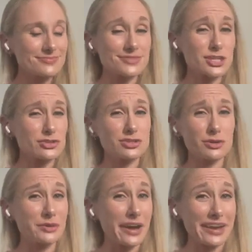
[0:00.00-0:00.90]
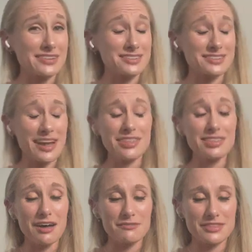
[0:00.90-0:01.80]
They're so nice. I
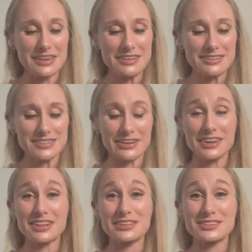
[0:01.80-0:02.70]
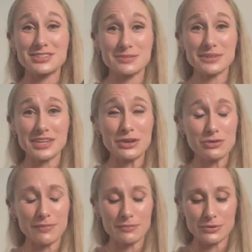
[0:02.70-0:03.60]
love these. They're gonna look super cute
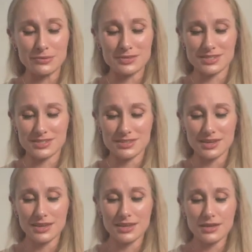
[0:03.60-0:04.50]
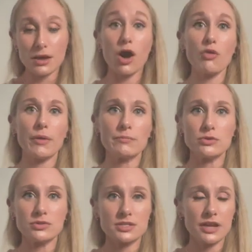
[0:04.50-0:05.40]
with my boots. All my
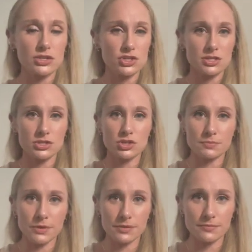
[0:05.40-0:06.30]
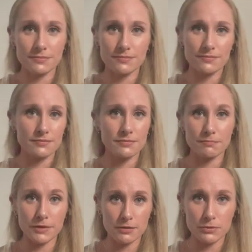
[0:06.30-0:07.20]
boots, not just the super
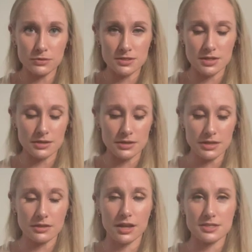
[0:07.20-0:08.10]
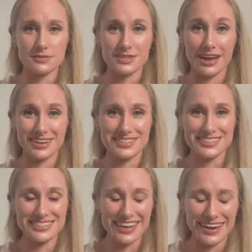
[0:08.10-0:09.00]
big boots that need lots of socks
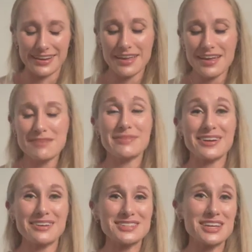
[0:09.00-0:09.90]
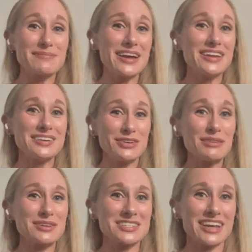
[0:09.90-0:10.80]
inside, but also my
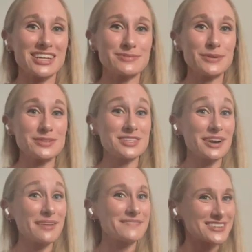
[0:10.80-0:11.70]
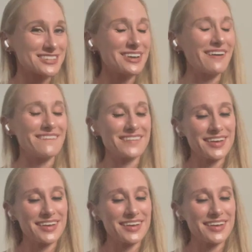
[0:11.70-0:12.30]
normal size boots that aren't for snow.